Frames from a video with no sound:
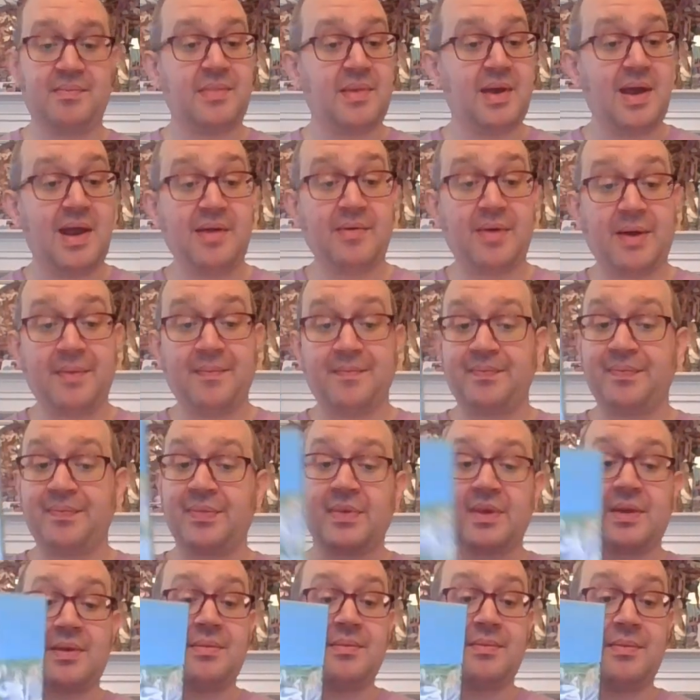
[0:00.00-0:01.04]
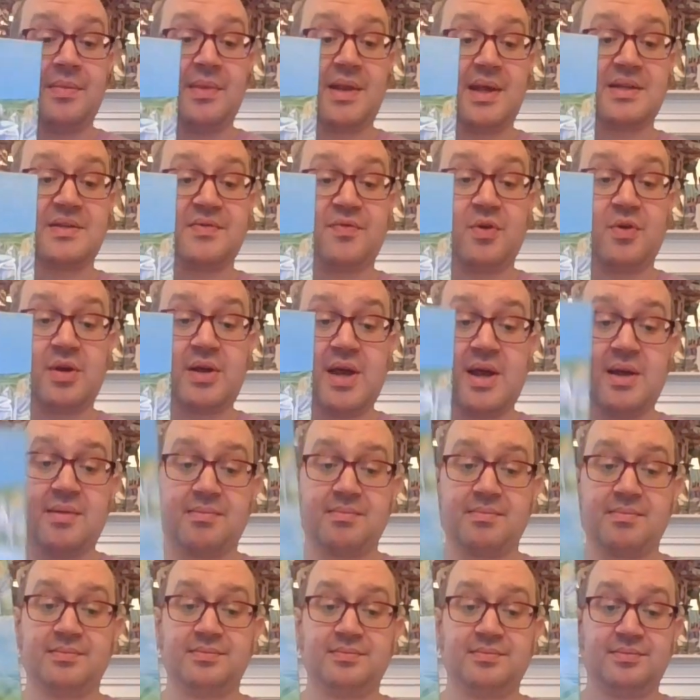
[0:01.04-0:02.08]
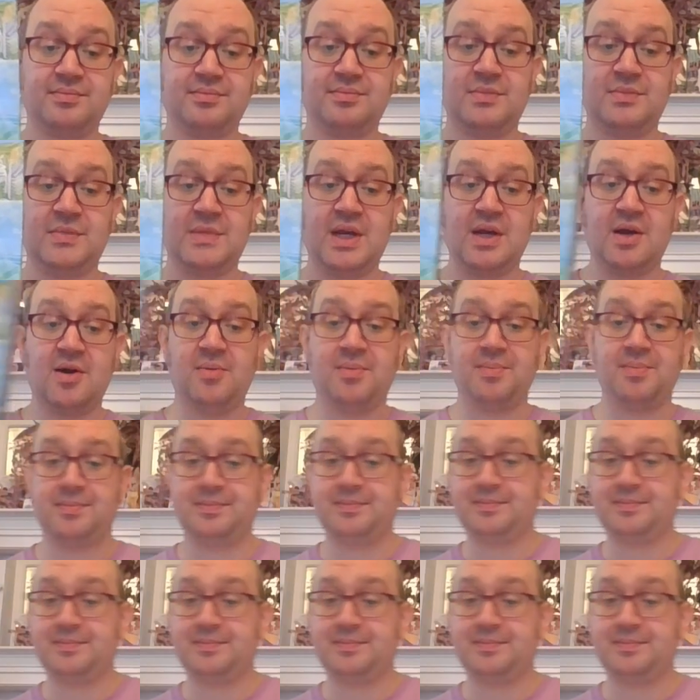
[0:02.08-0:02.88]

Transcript: Anyway, that's 48. Neo.